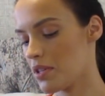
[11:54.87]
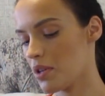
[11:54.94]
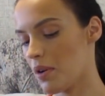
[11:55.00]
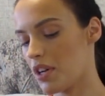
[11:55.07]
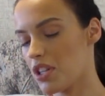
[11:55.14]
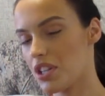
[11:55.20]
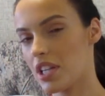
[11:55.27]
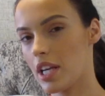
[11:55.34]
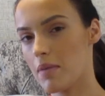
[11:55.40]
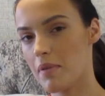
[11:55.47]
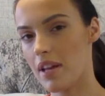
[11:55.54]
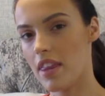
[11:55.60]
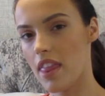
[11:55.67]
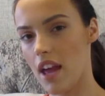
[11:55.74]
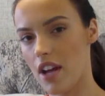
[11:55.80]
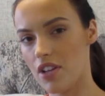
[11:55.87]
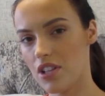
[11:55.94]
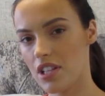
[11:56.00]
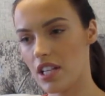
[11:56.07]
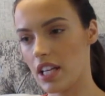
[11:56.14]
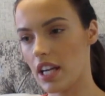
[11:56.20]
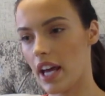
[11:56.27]
so I just keep it in there
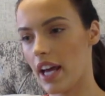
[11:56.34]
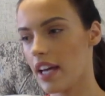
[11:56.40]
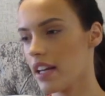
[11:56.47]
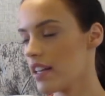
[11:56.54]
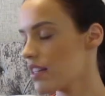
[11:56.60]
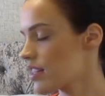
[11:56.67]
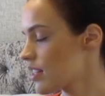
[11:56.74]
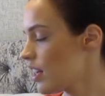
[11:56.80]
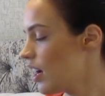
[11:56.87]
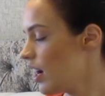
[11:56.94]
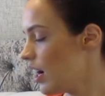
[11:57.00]
just in case.